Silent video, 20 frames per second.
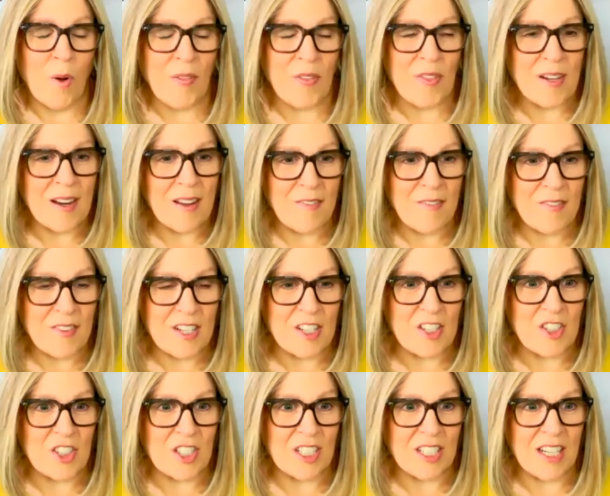the
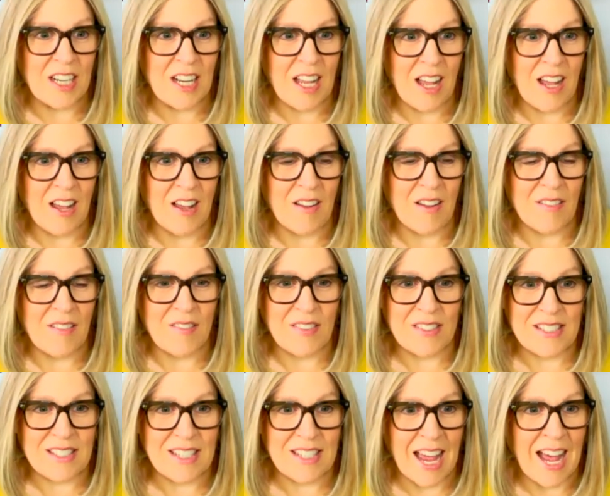definition of
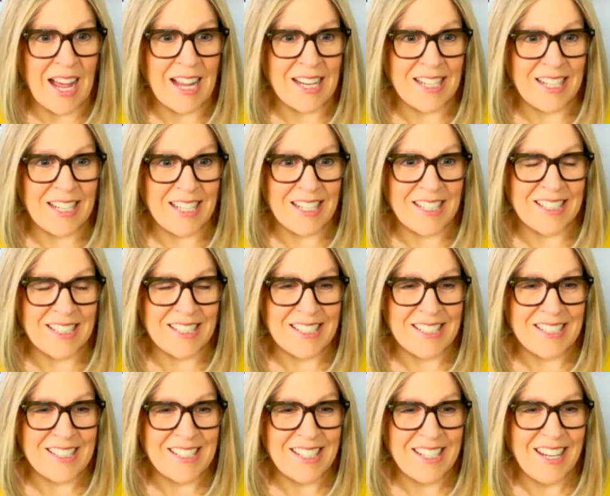SAD
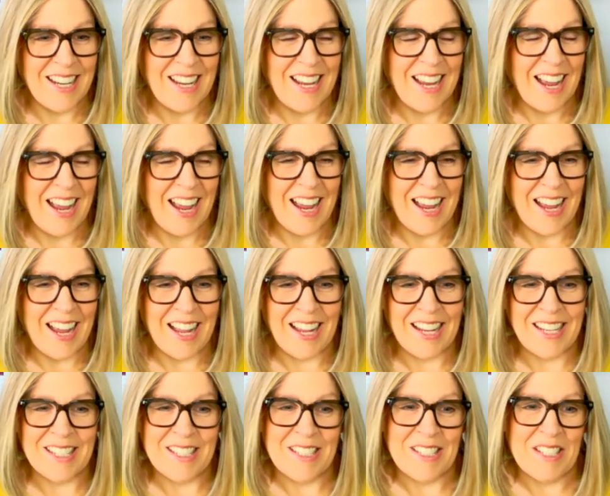is
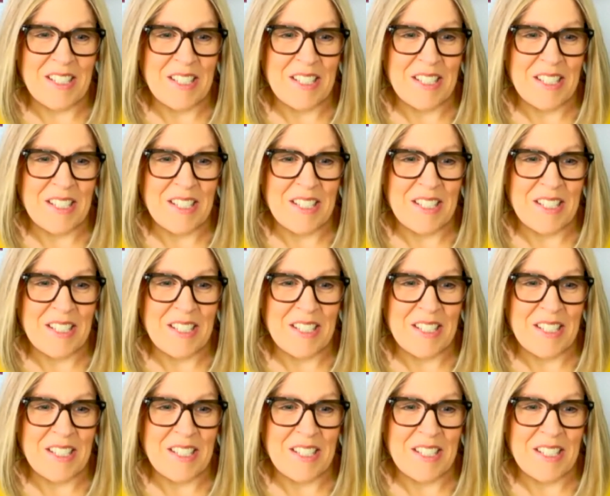and